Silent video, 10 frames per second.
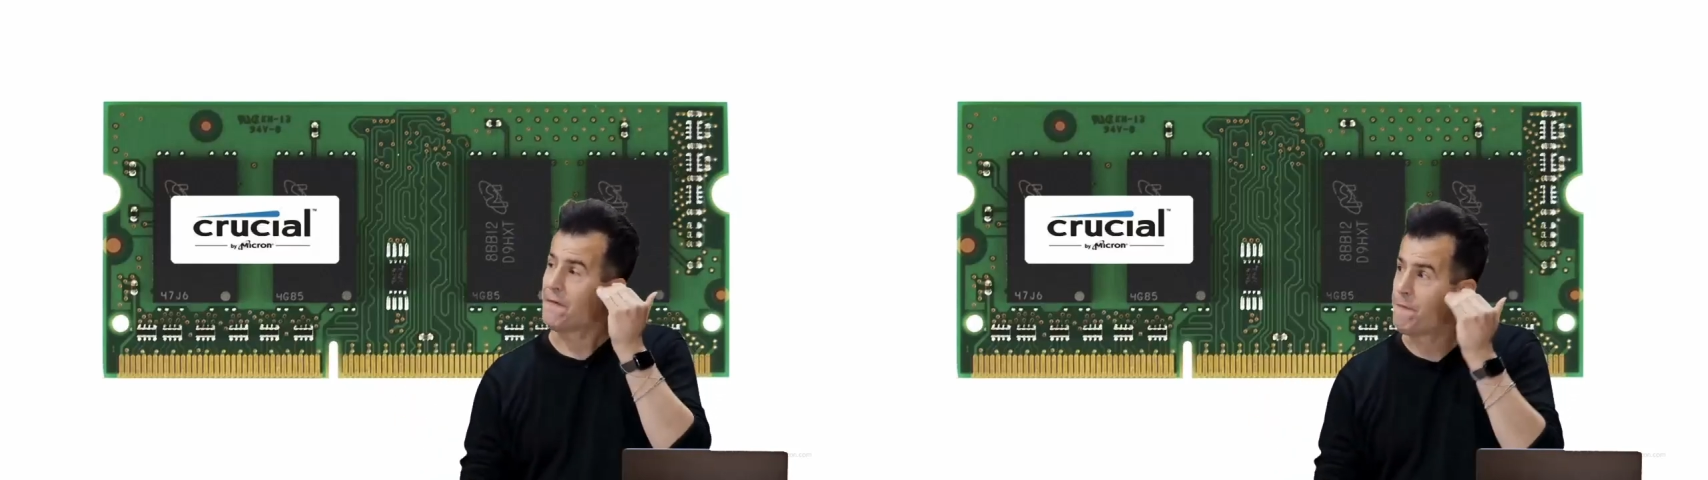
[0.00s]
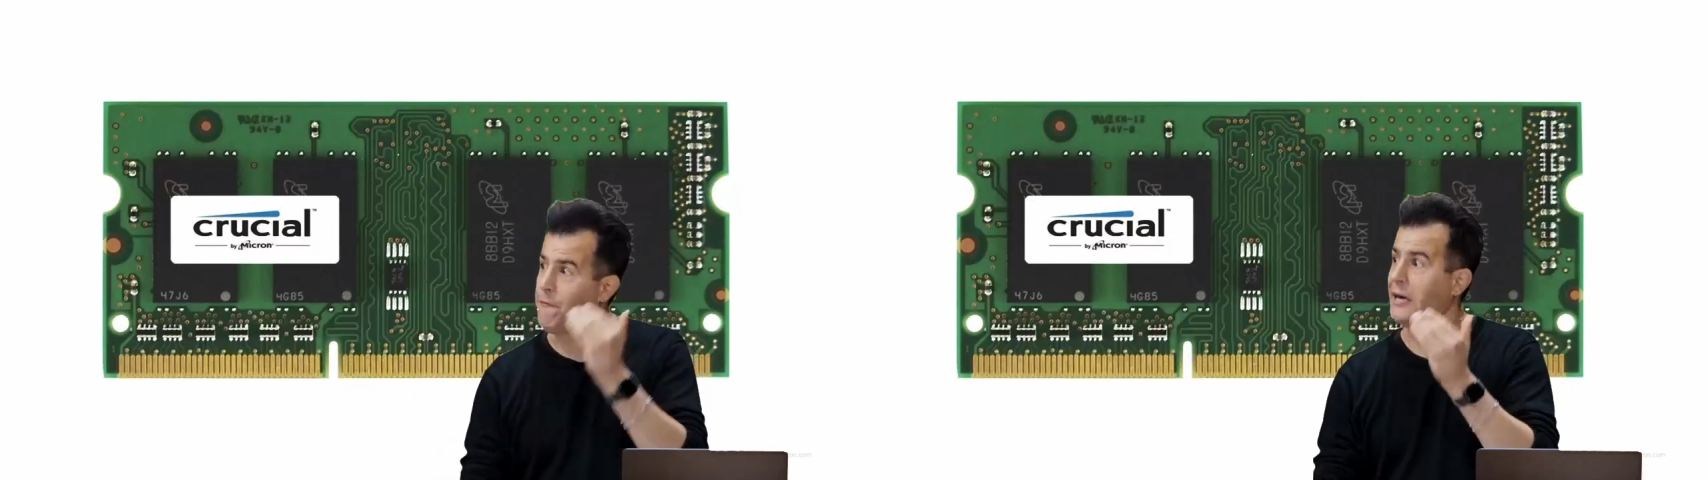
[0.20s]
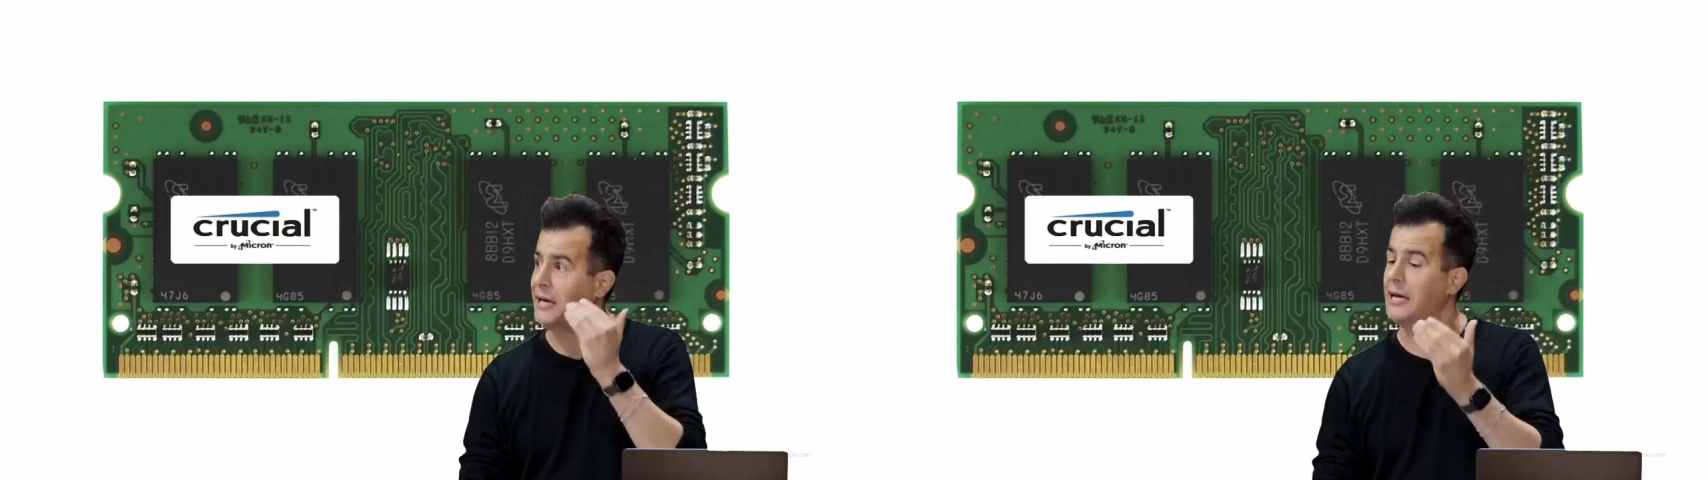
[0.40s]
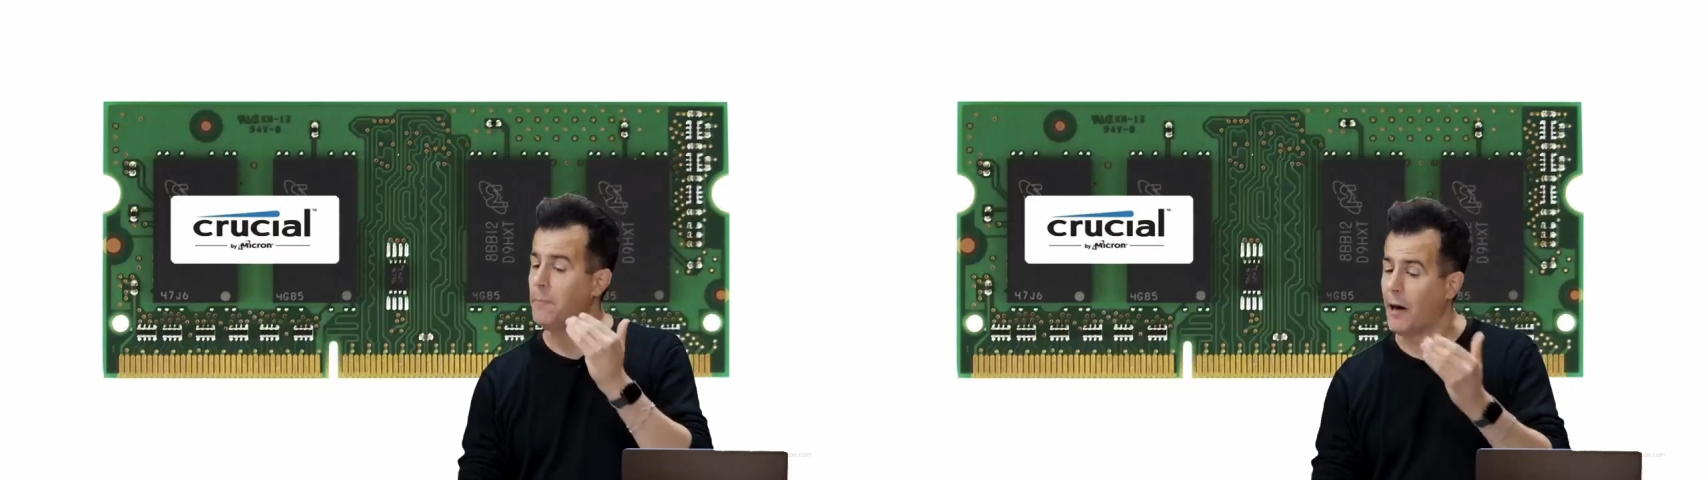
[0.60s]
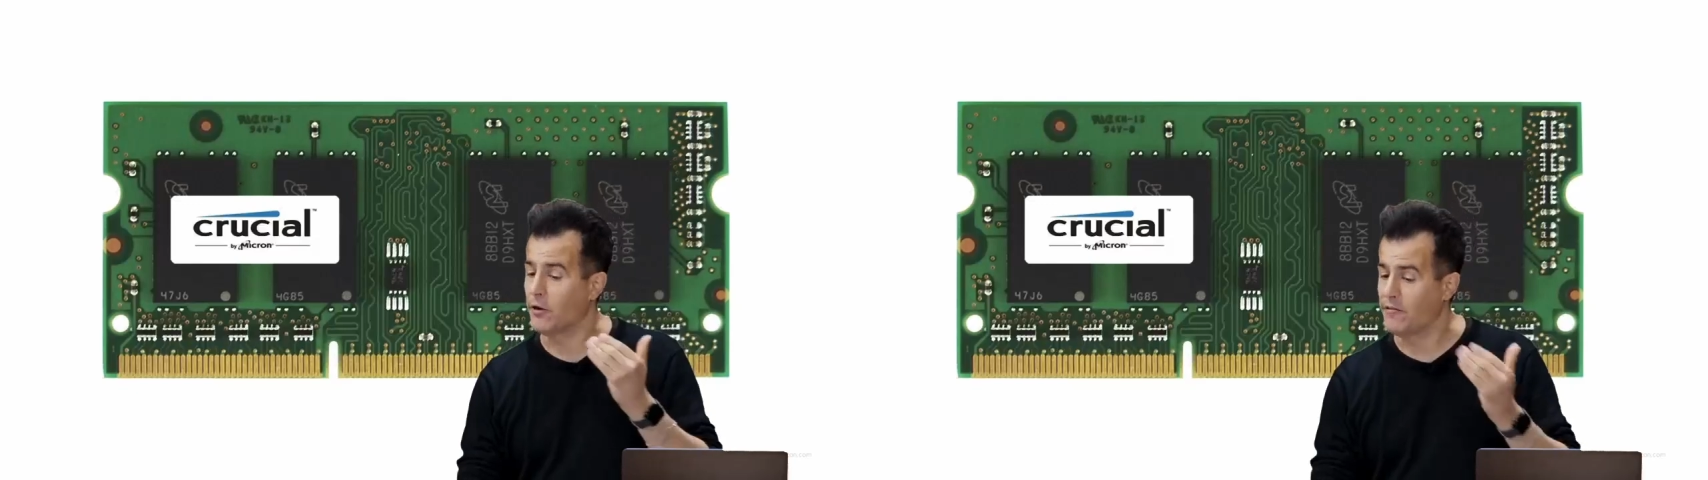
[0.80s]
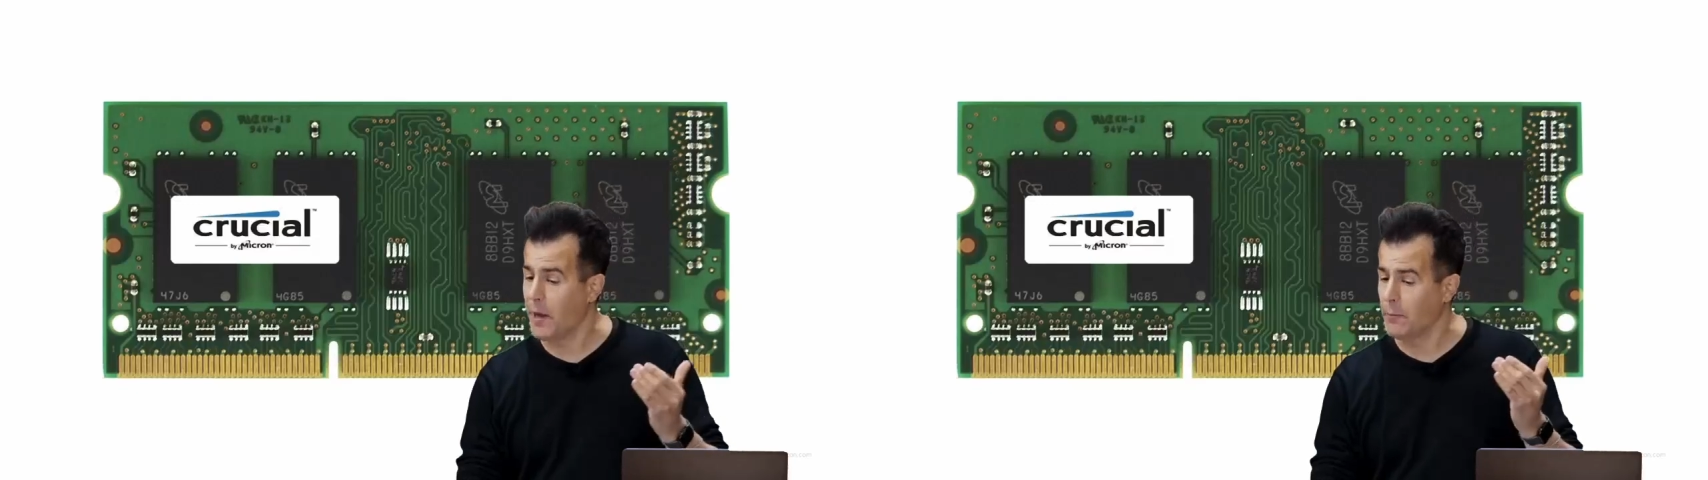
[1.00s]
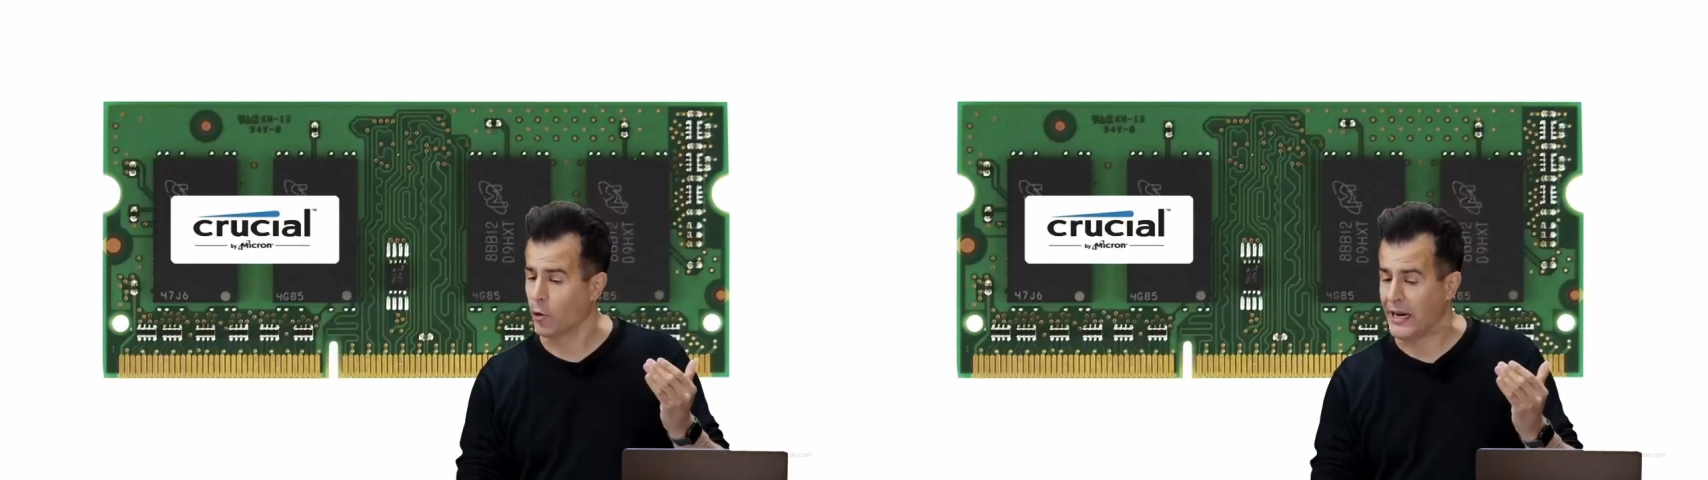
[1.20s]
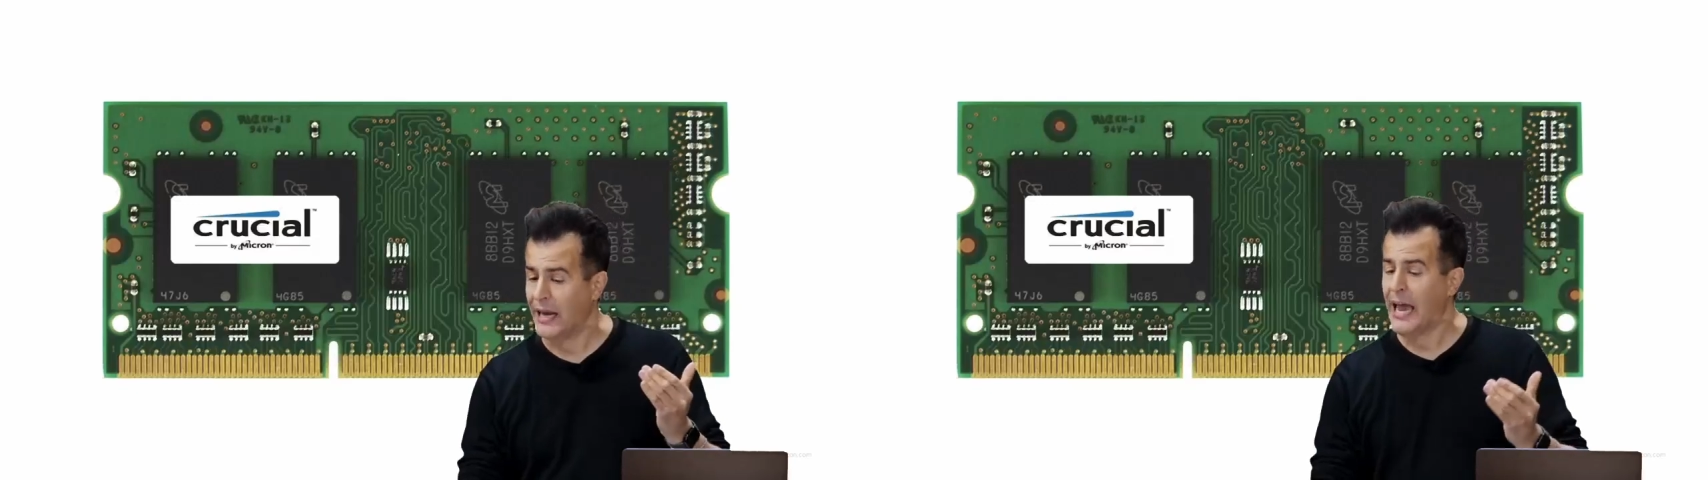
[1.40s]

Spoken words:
finite amount of memory.